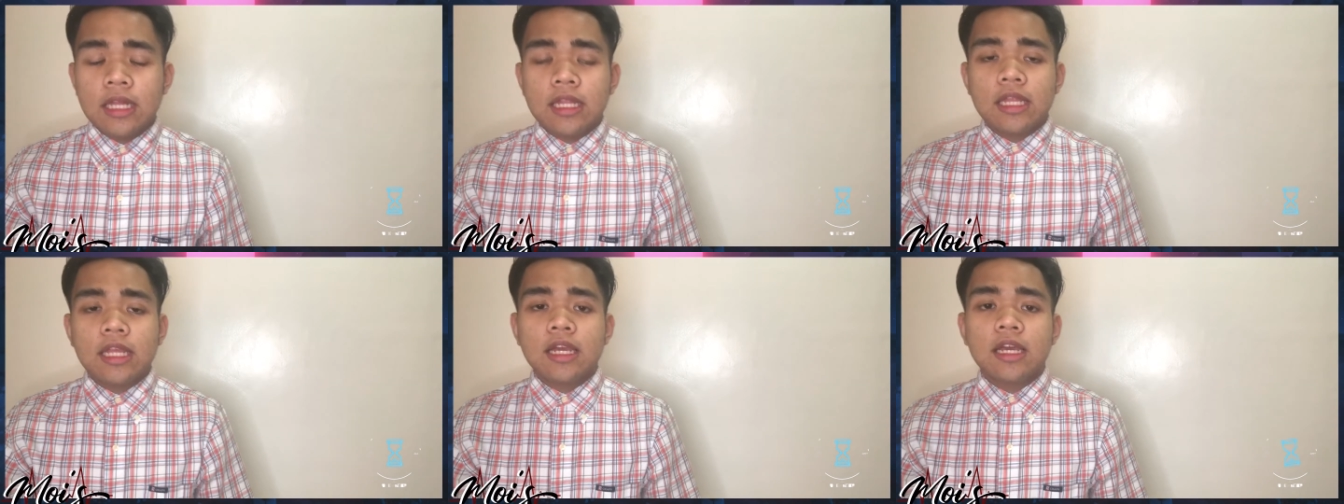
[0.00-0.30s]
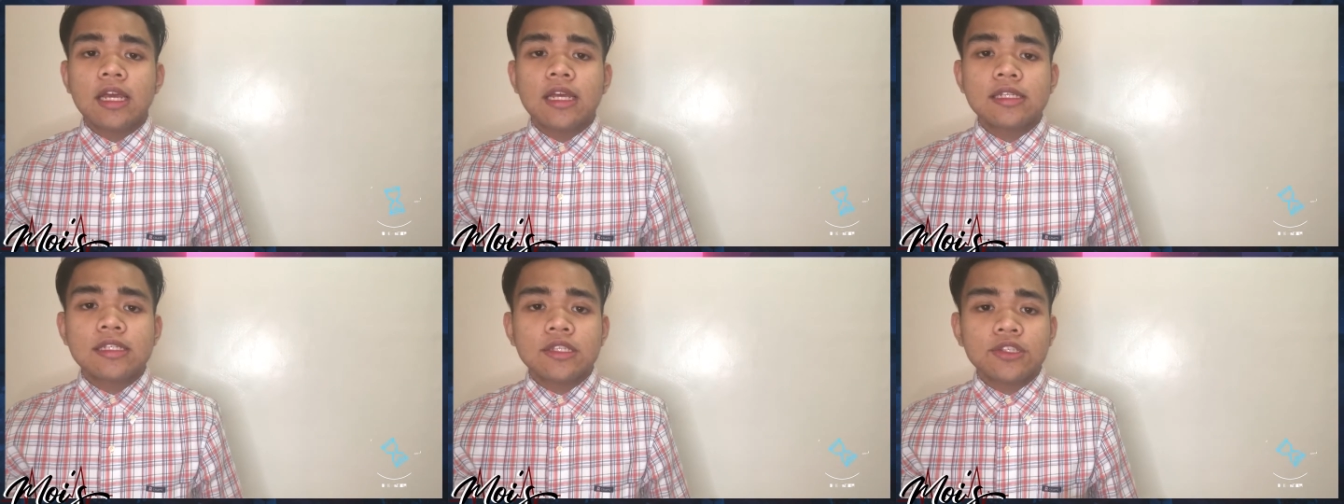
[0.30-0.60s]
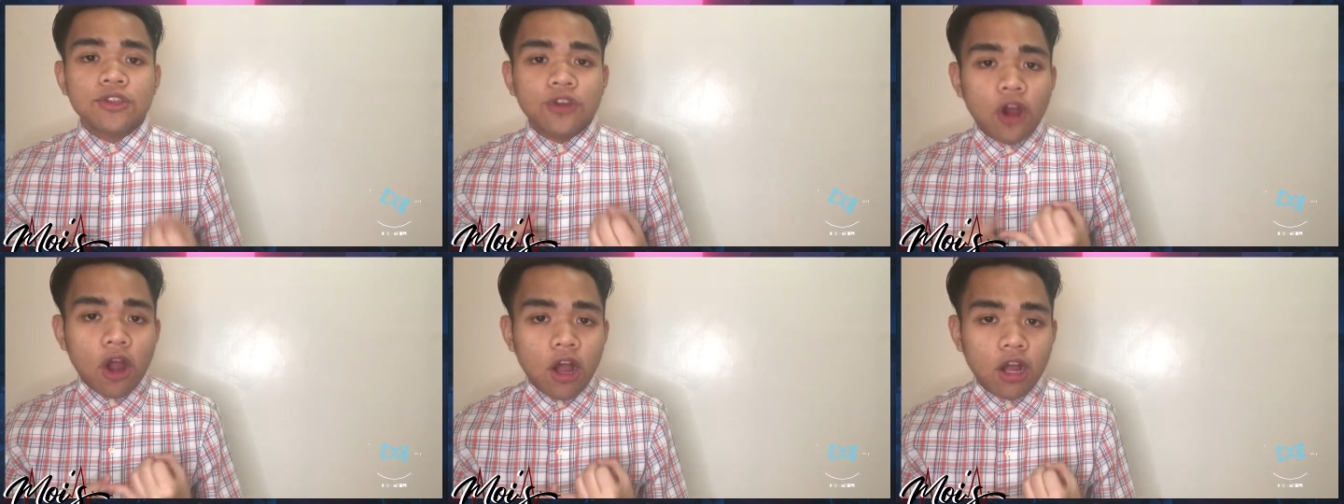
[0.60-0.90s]
The
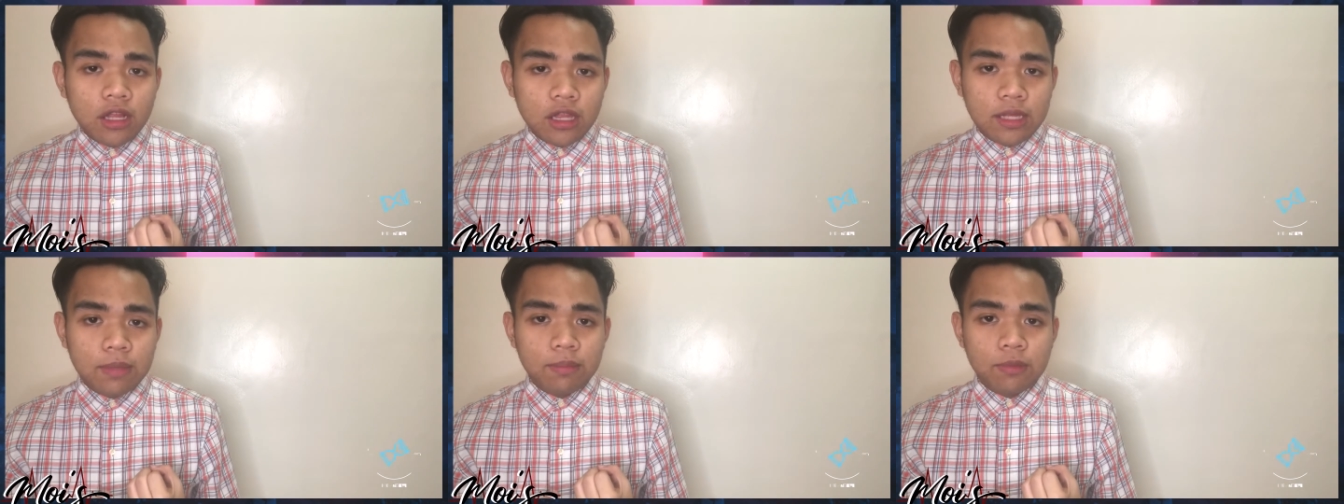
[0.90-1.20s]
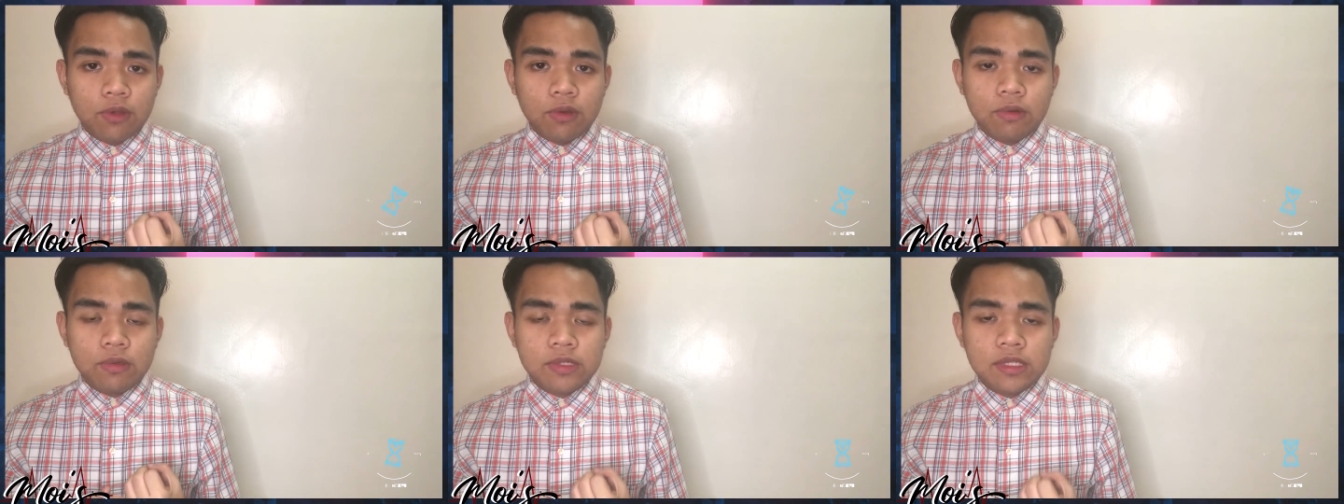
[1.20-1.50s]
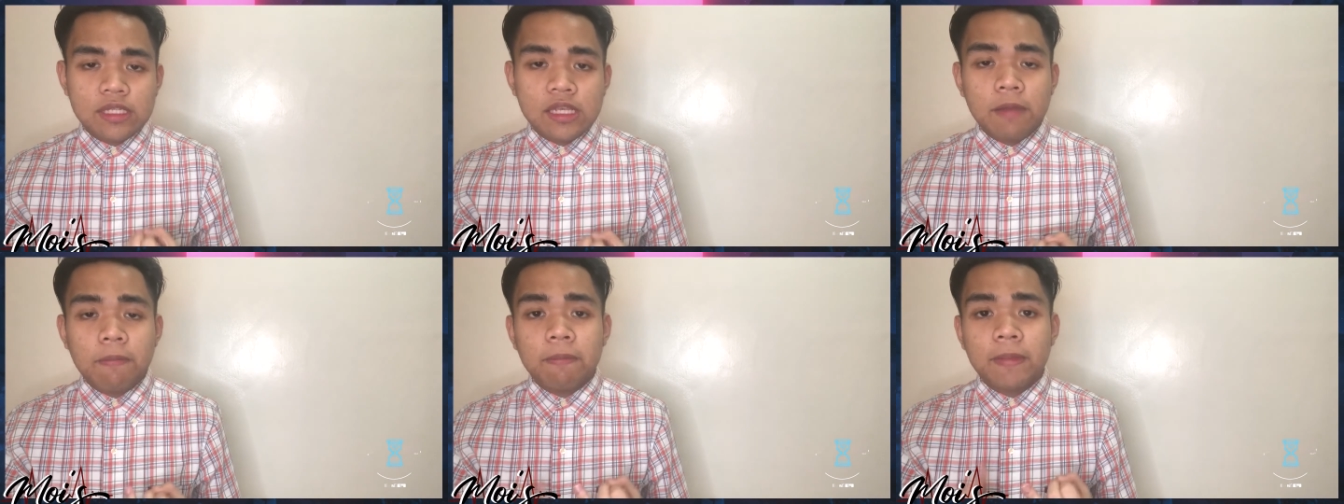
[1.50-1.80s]

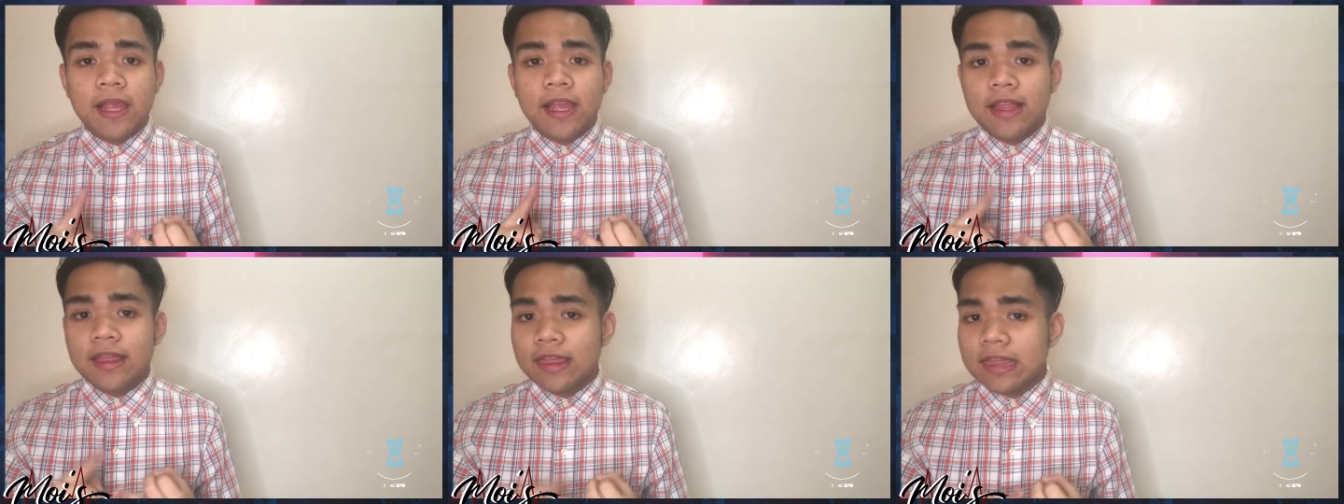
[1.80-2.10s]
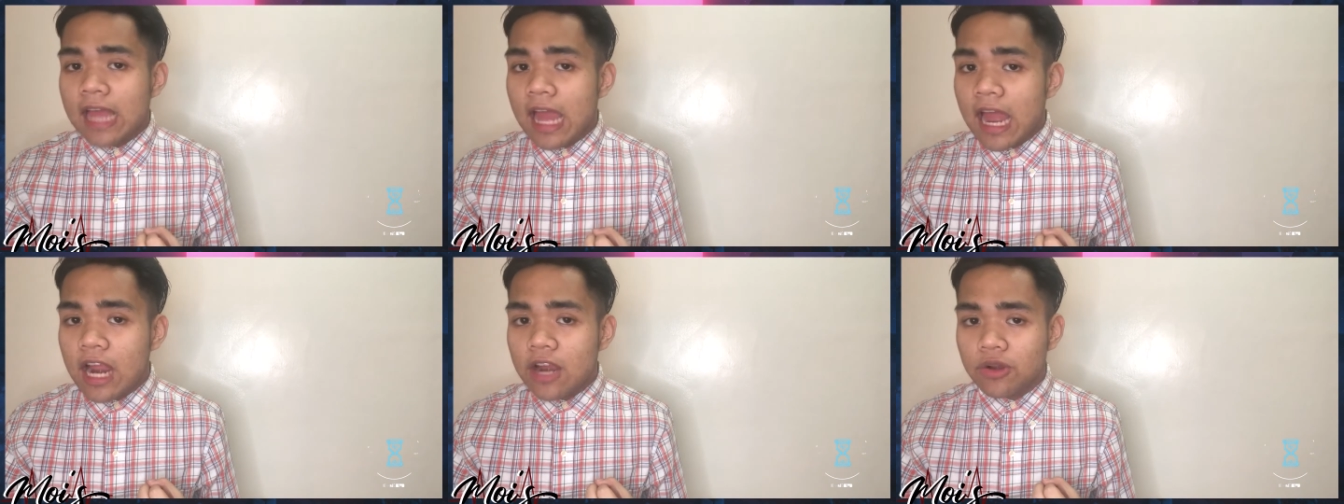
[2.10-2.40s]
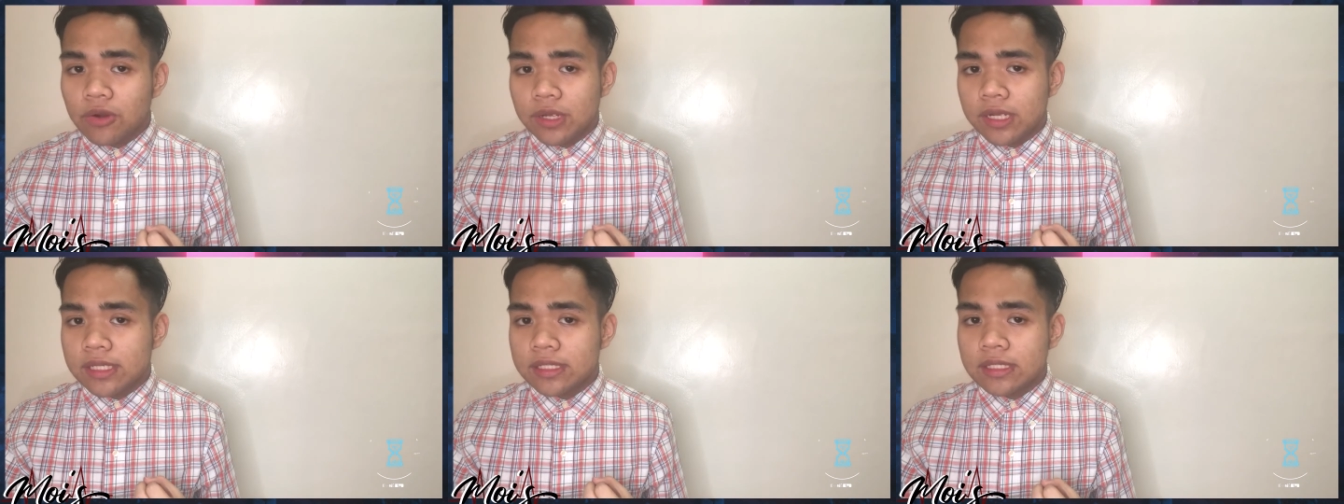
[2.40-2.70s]
gastrocnemius,
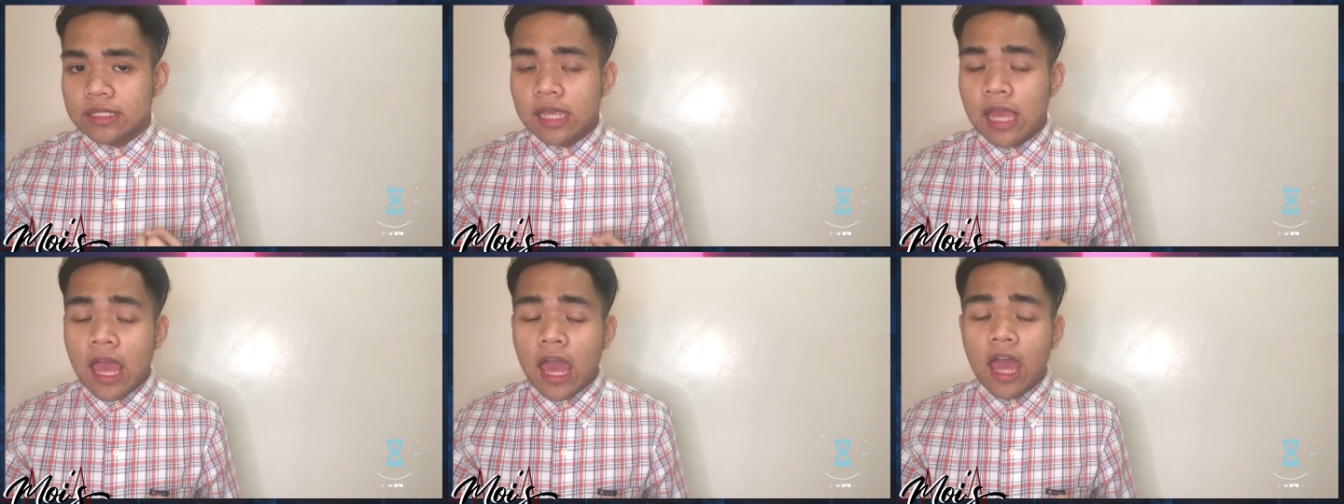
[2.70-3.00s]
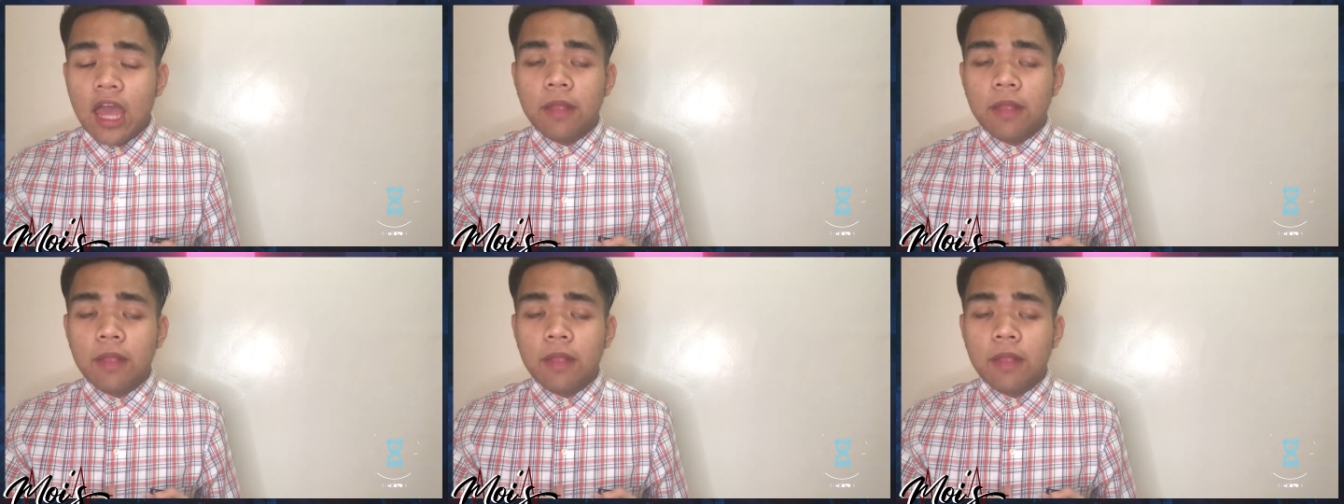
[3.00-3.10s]
plantaris,